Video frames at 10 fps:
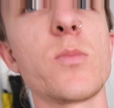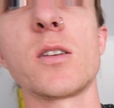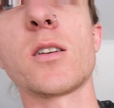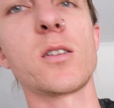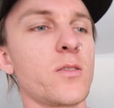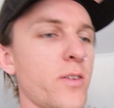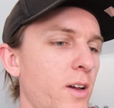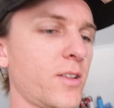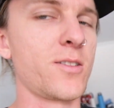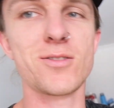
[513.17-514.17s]
been done in a
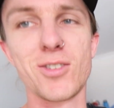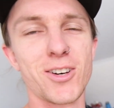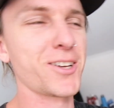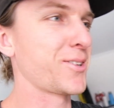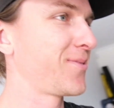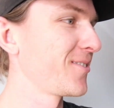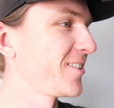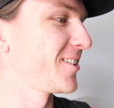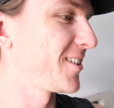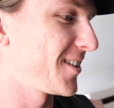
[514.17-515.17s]
very long time.
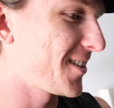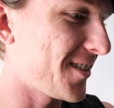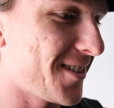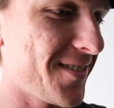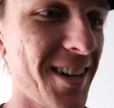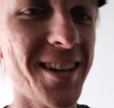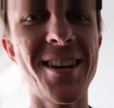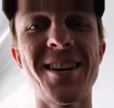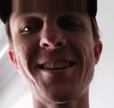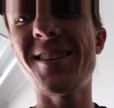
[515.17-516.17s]
Oh my god.